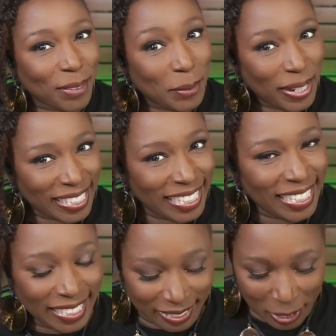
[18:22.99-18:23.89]

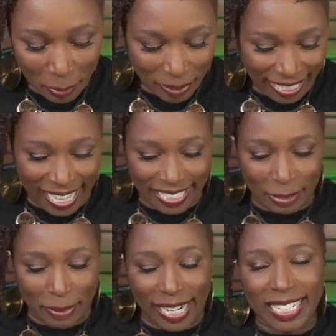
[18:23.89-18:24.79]
Question. Oh my gosh.
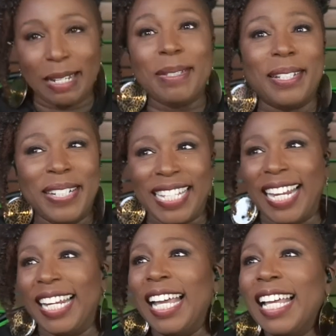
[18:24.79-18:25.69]
I'm so
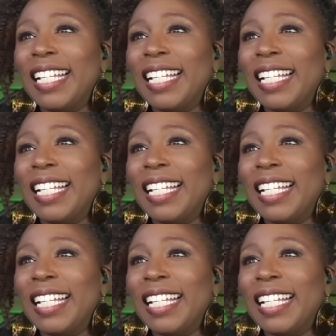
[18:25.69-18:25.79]
excited.